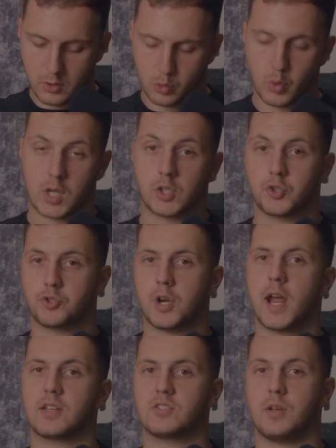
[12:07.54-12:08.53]
to
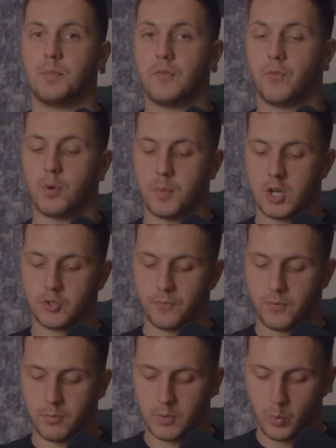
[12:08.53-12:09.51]
extract some information
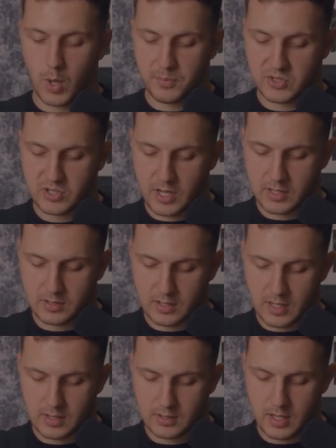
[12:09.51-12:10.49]
from the website,
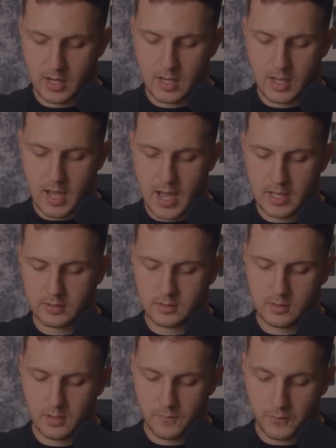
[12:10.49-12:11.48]
and then I
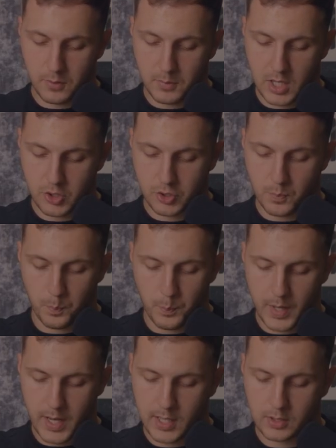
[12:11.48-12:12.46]
add the information
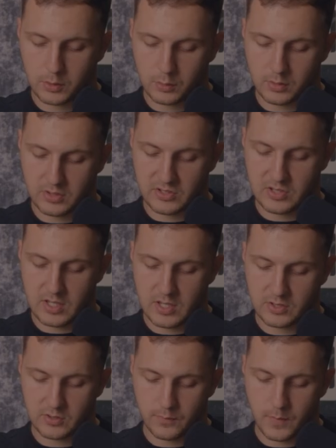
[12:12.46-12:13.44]
back to the
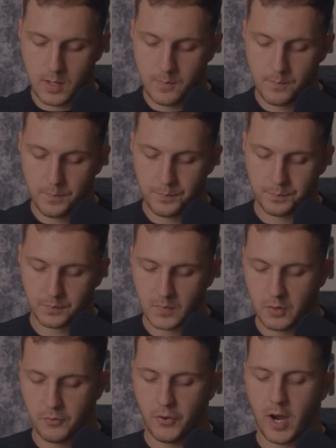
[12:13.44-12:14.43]
CSV
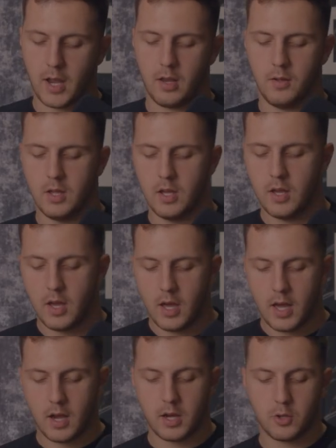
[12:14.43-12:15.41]
file.
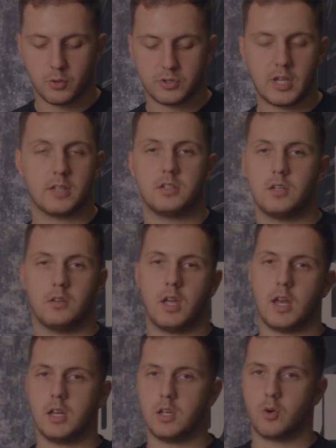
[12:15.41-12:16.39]
And I use that in
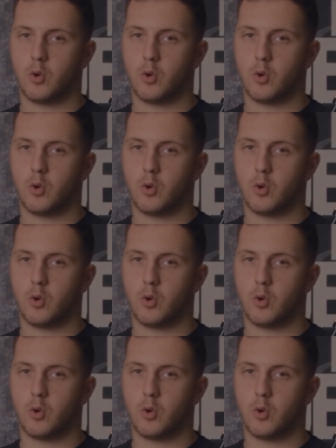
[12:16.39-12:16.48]
any